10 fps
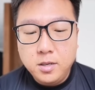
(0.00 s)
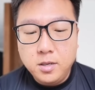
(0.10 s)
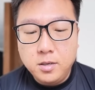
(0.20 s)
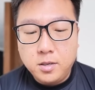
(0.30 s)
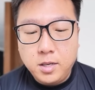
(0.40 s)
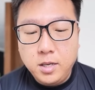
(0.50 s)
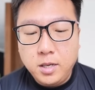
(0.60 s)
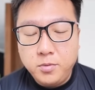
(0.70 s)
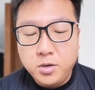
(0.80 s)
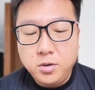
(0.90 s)
Okay,
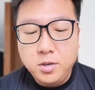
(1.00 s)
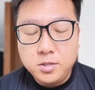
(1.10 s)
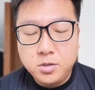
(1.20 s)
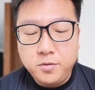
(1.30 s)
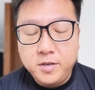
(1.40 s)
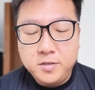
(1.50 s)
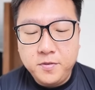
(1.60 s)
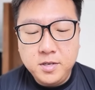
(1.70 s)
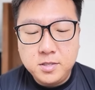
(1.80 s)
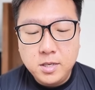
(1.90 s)
there we go. Let's go with this
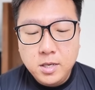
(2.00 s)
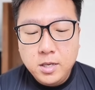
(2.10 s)
first.